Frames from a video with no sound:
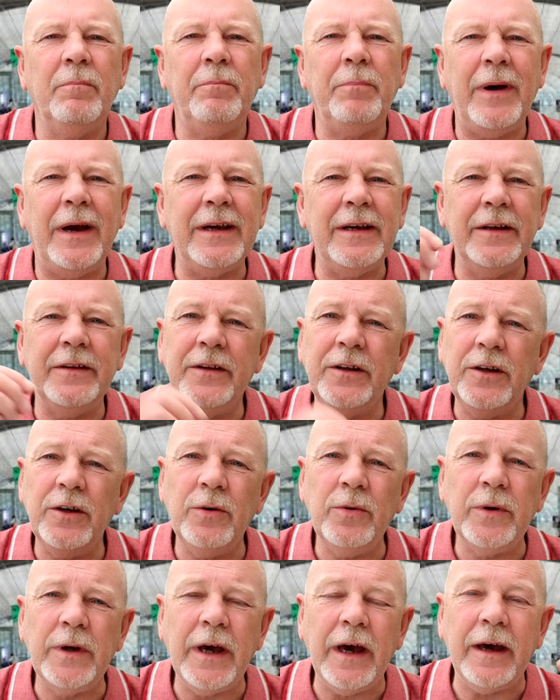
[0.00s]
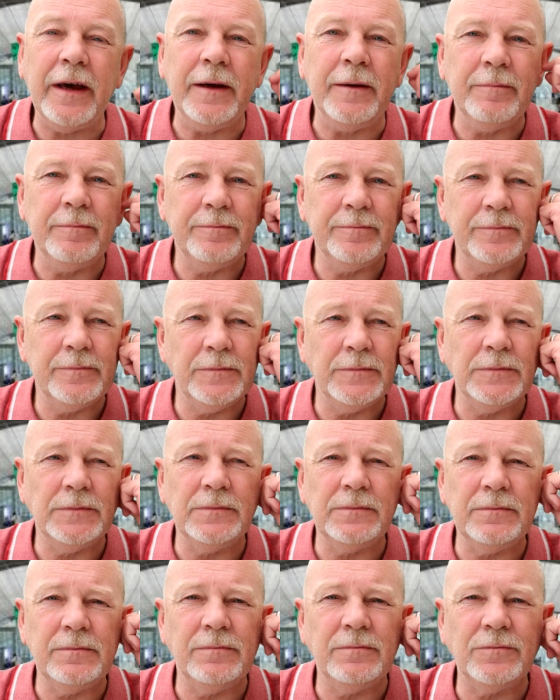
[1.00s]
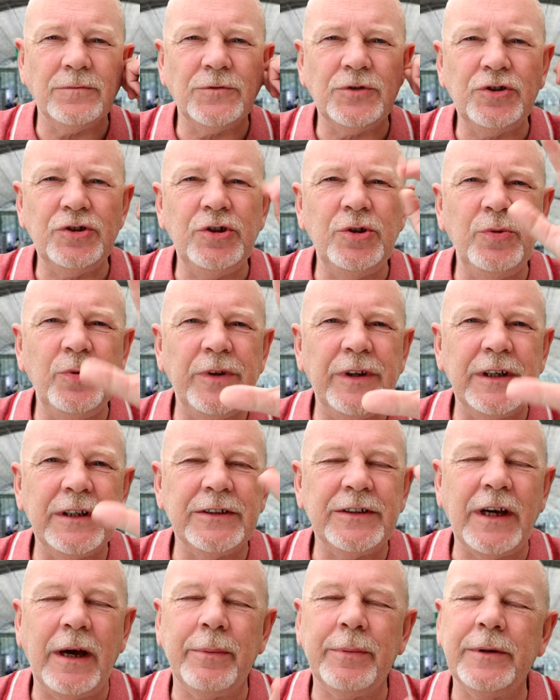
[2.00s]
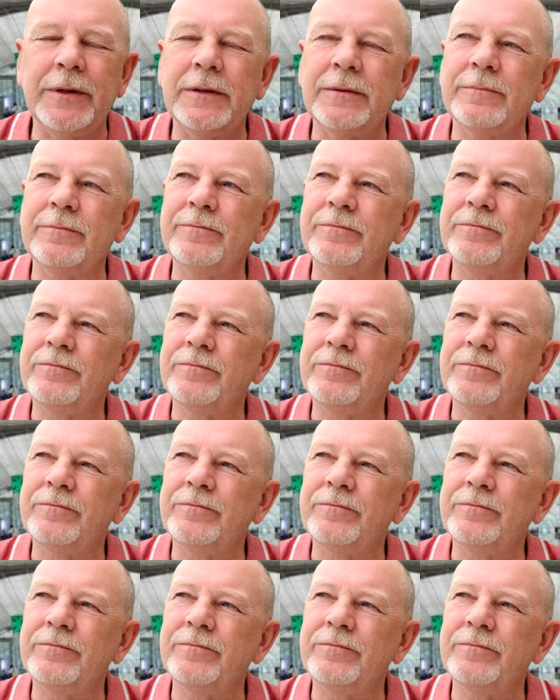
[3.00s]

Back in the UK, two things happening.